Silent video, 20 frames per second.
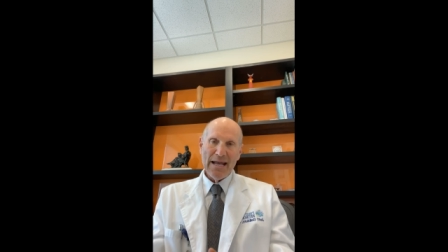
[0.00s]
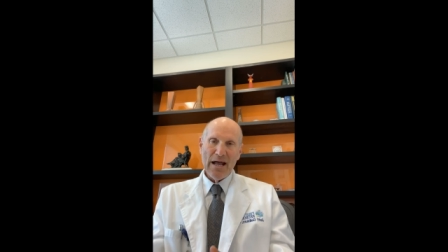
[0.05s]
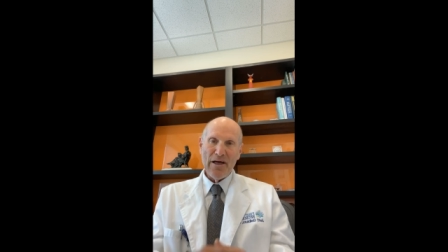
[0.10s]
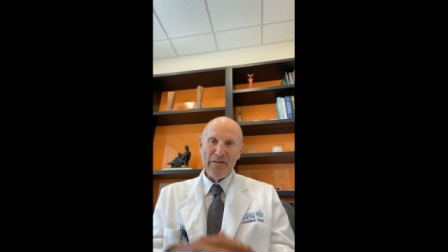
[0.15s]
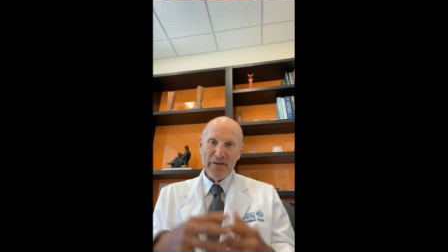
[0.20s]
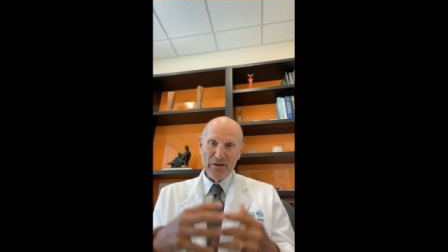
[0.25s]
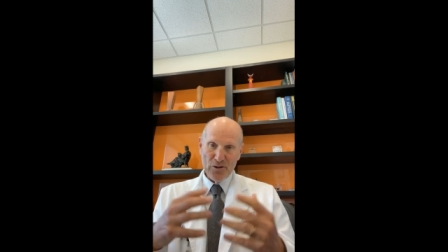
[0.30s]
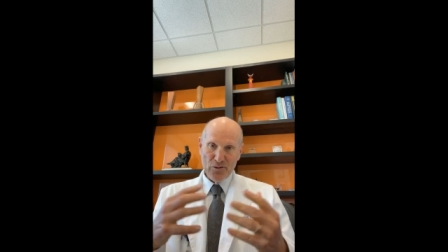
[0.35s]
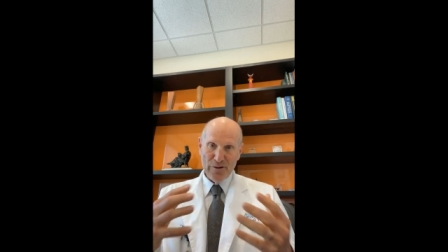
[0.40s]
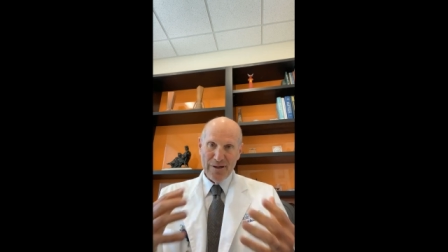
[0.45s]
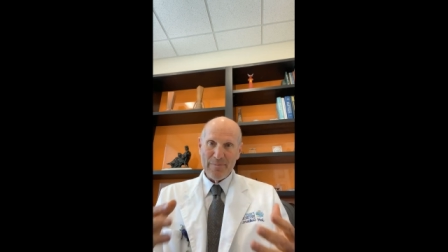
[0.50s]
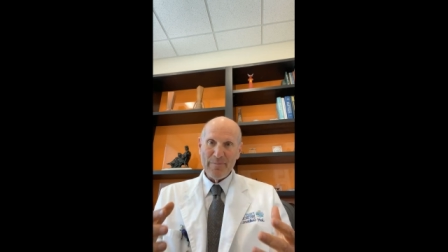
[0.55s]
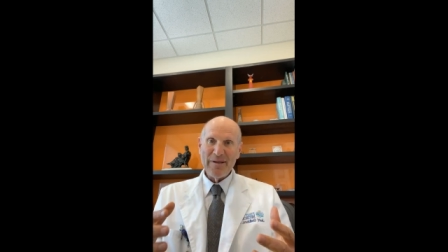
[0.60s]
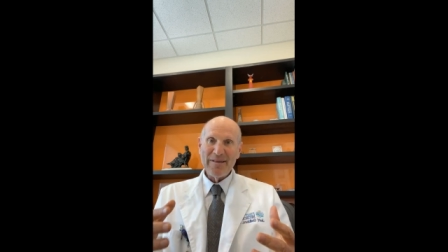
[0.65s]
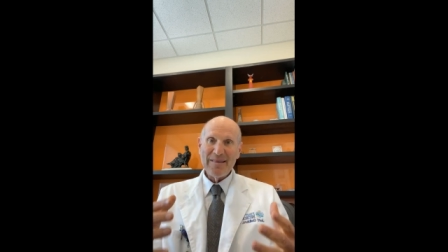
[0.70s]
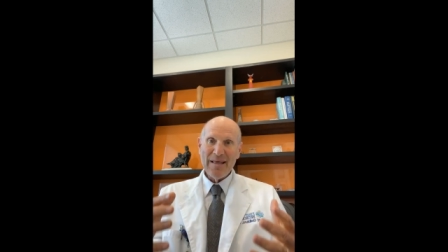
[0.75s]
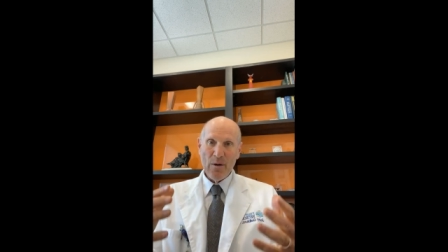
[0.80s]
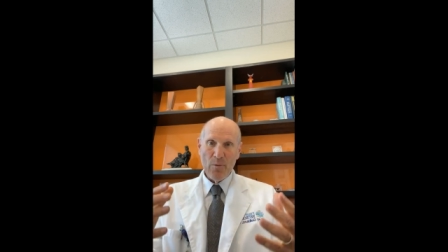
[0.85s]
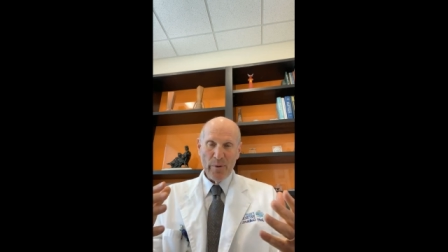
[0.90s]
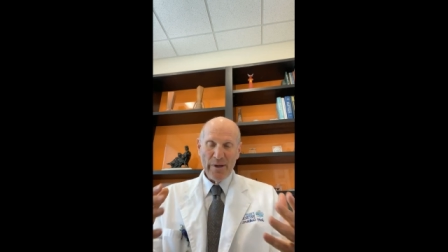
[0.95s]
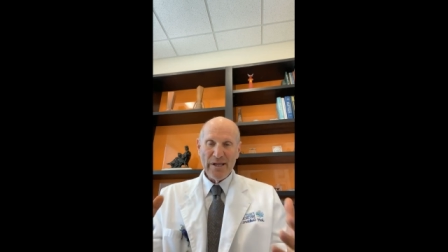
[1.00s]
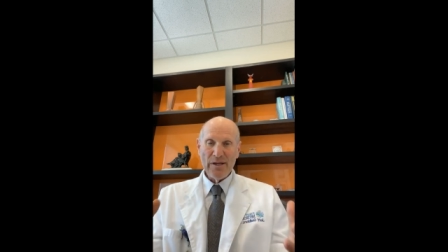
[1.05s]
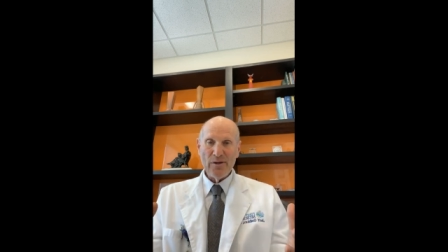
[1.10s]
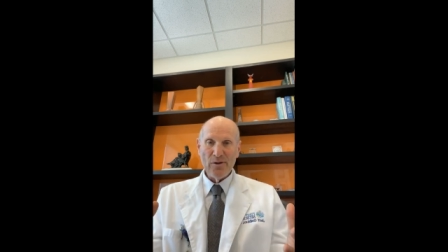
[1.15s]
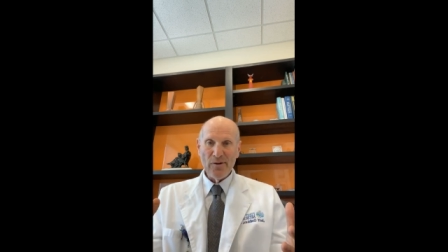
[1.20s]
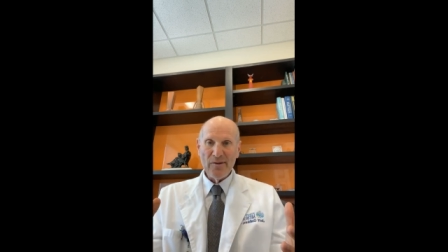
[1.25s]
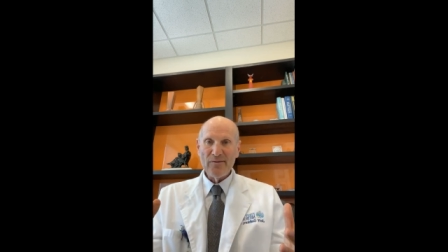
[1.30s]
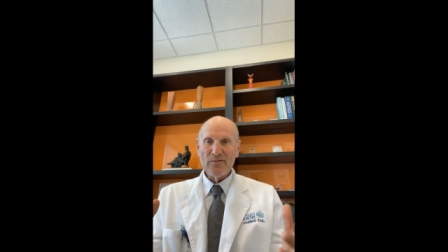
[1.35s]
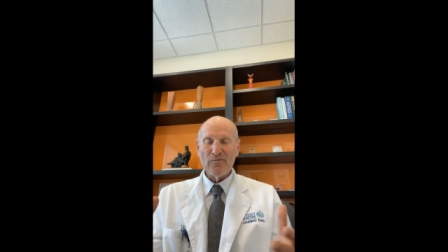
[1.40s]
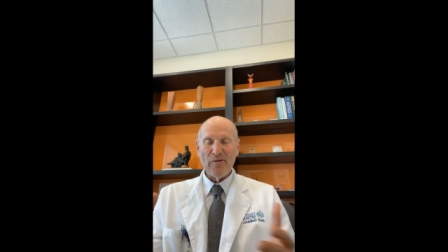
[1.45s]
Now, the treatment that we
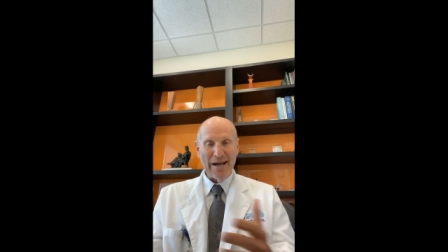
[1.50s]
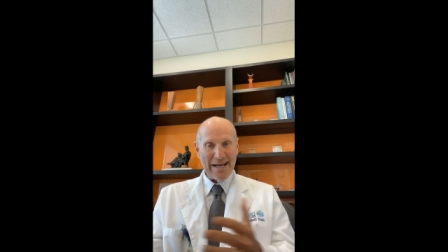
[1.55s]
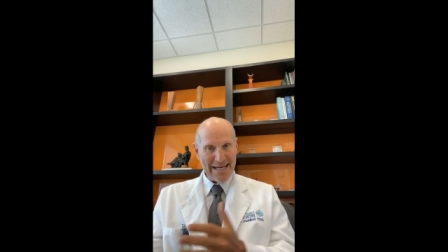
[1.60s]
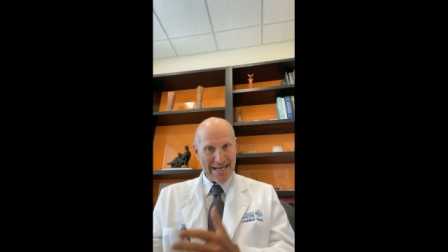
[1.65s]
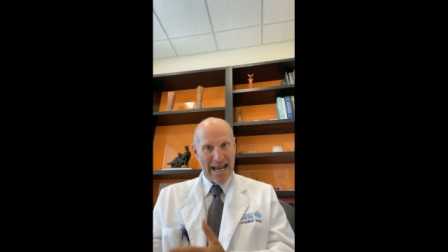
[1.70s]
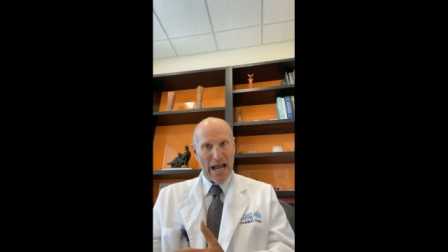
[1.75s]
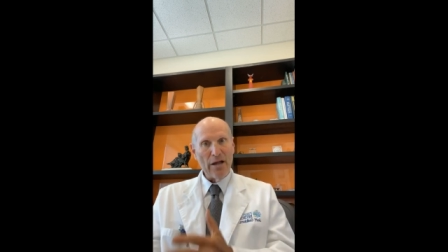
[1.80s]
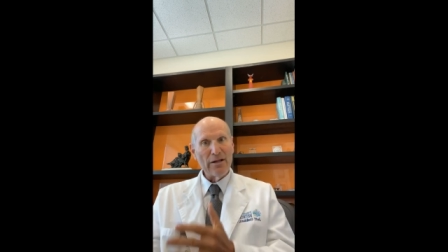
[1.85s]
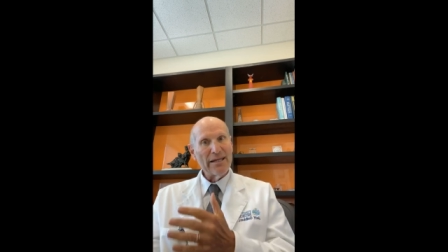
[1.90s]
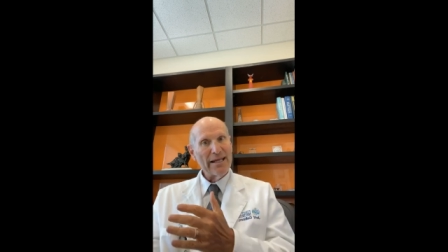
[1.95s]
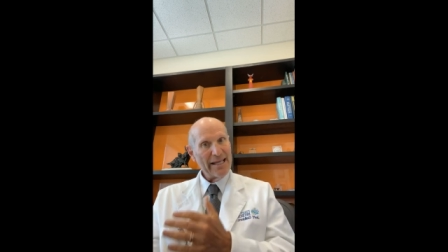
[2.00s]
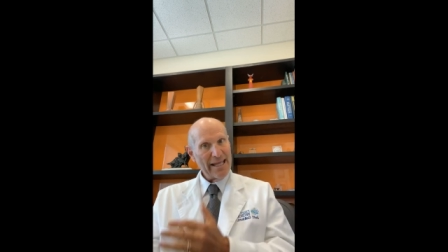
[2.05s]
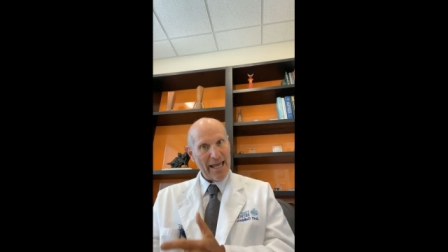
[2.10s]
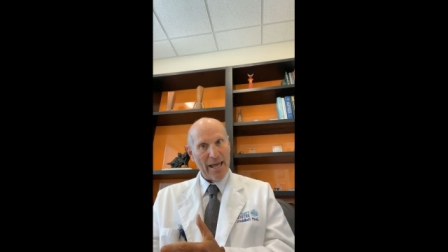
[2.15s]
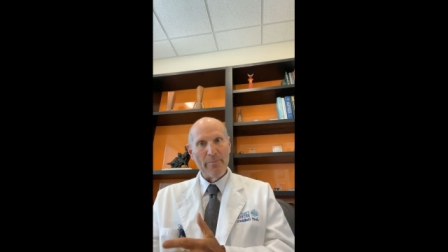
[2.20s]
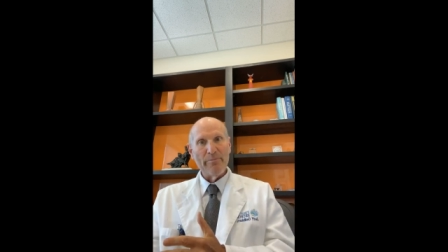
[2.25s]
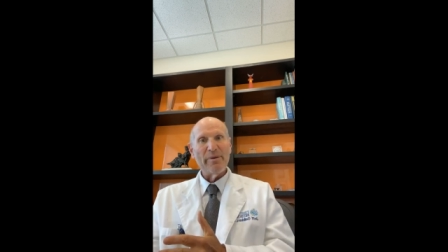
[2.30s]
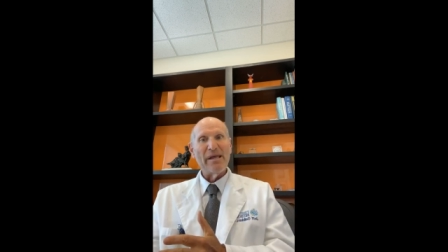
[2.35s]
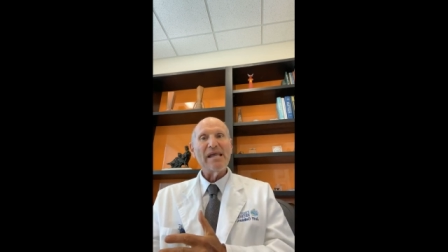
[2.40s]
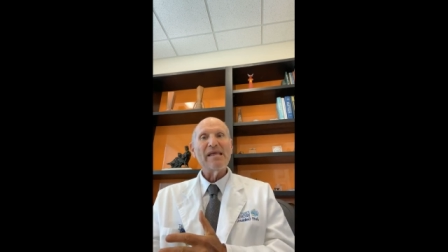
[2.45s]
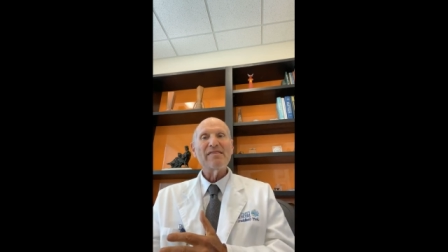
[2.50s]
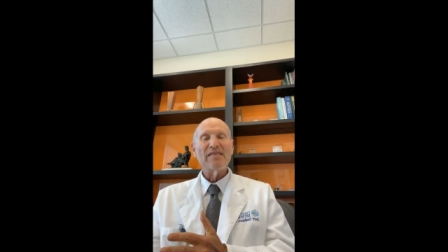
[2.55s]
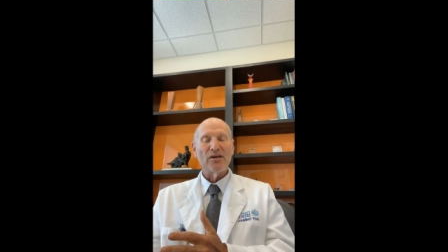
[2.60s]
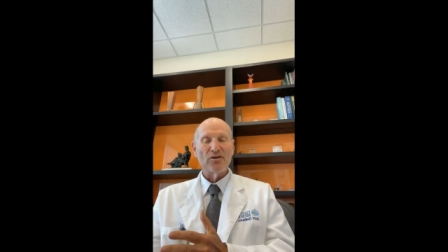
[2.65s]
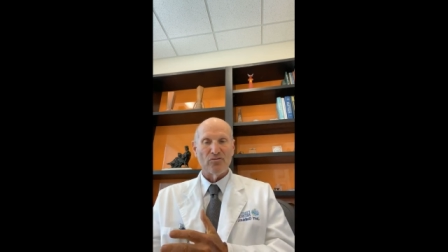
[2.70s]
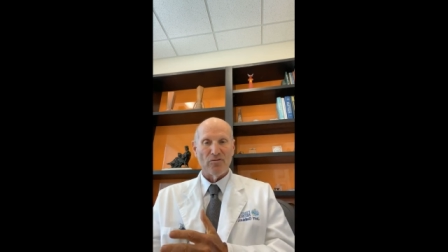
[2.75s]
use right now, Leqembi,